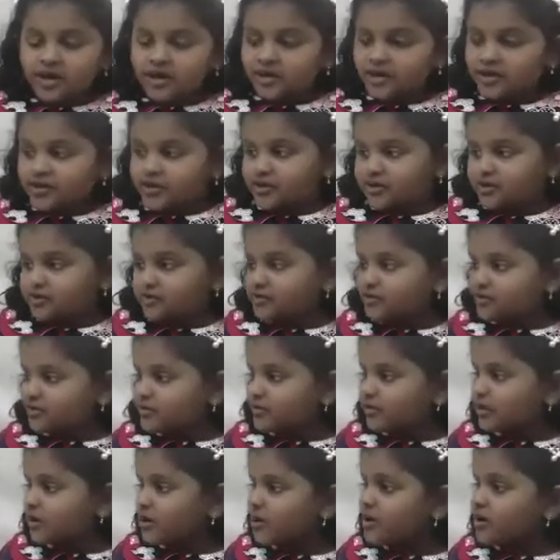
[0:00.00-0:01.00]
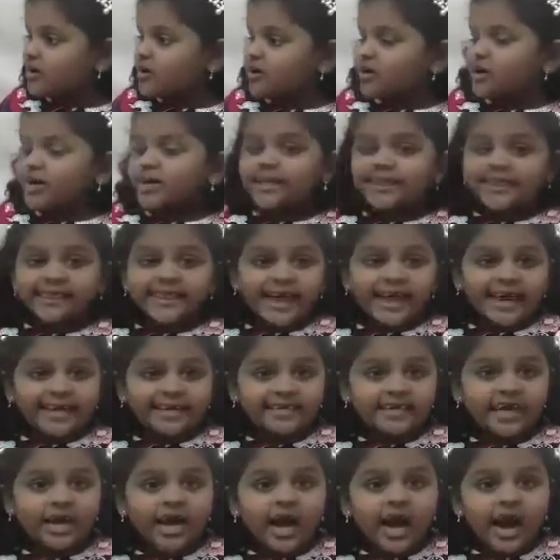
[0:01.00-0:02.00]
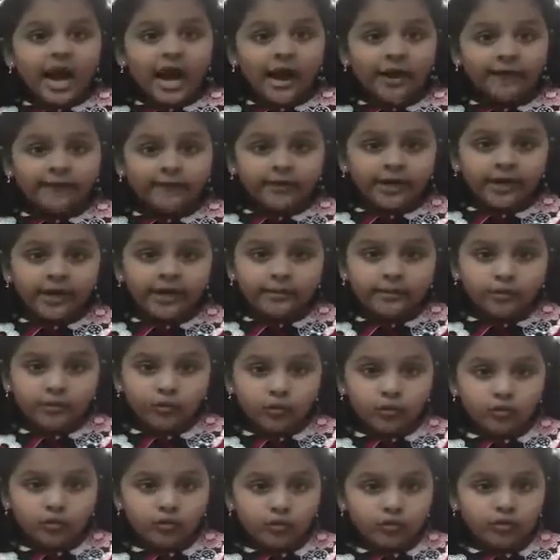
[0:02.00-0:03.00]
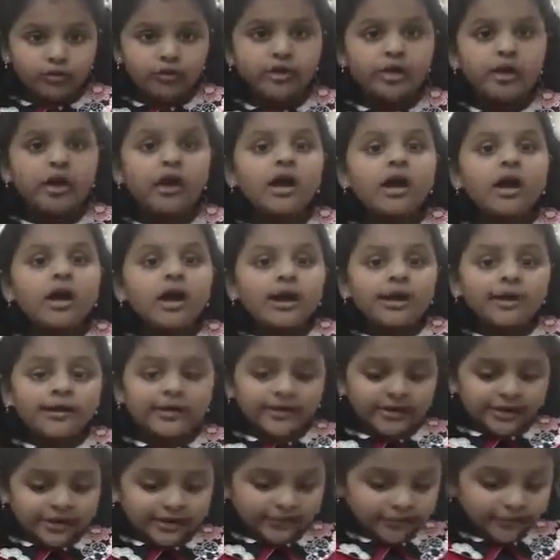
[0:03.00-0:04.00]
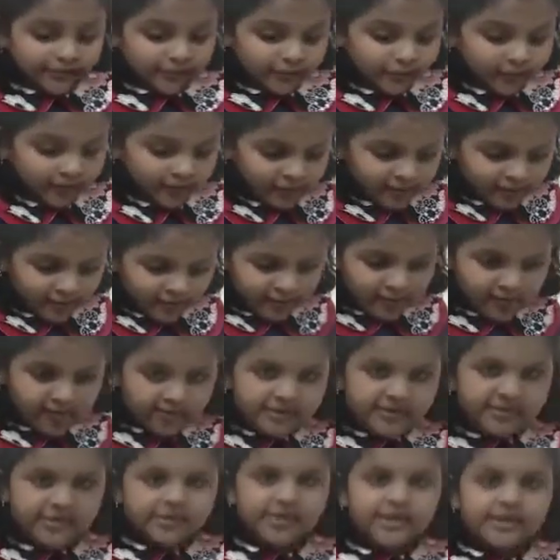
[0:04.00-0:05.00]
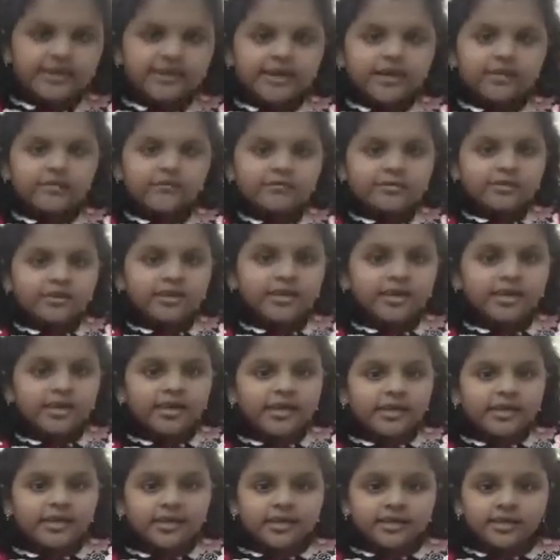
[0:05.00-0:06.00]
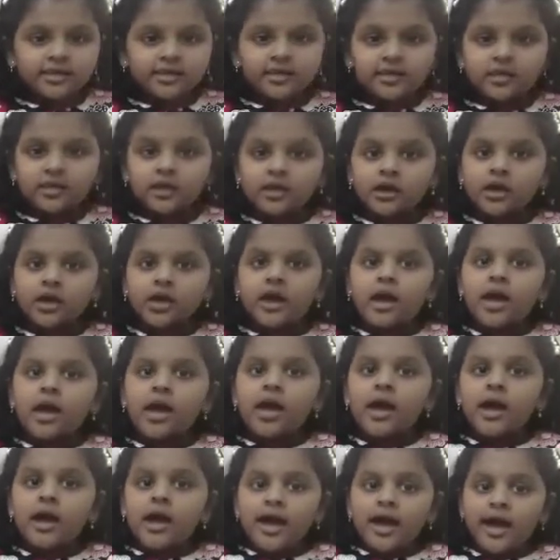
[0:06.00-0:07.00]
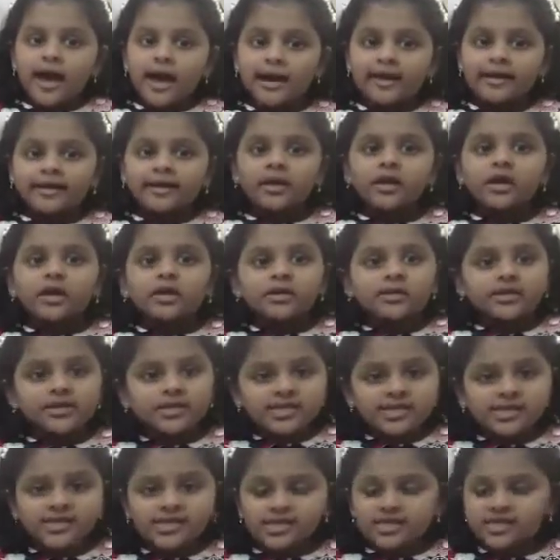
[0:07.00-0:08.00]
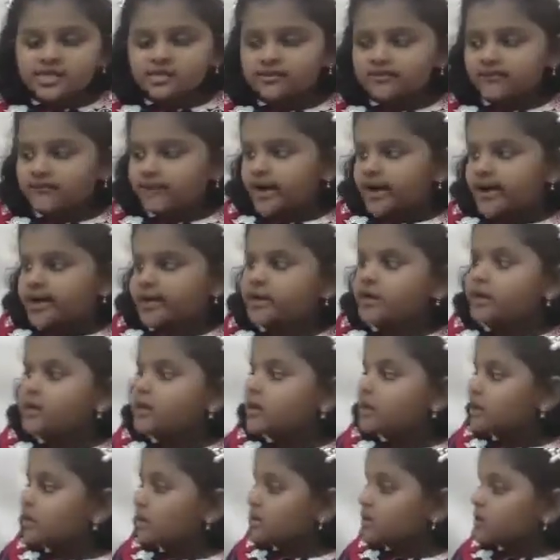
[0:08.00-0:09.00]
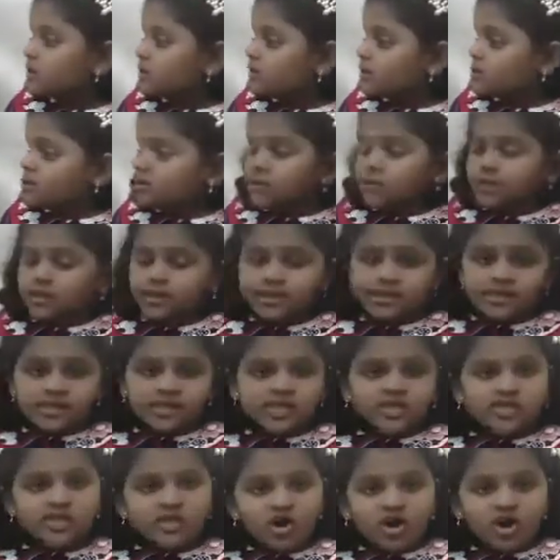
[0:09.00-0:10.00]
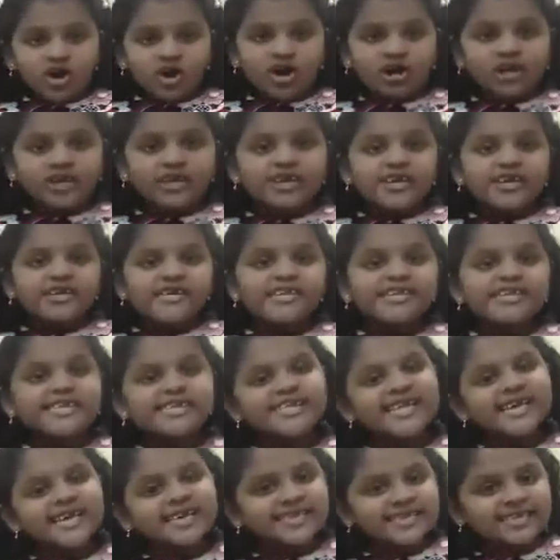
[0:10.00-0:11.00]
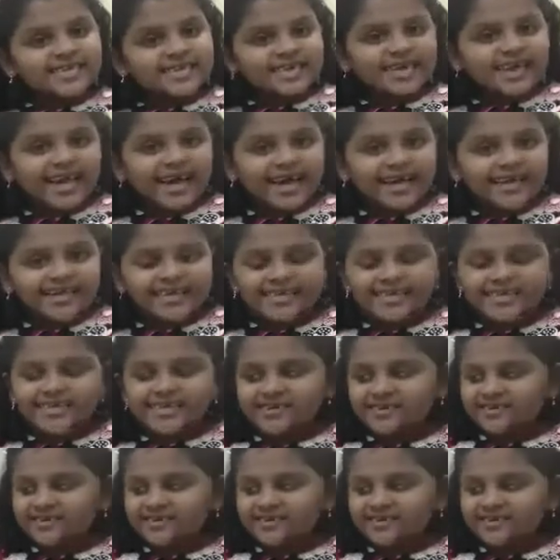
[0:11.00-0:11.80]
You know that our Moon revolves around the Earth, and this is why it's called satellite.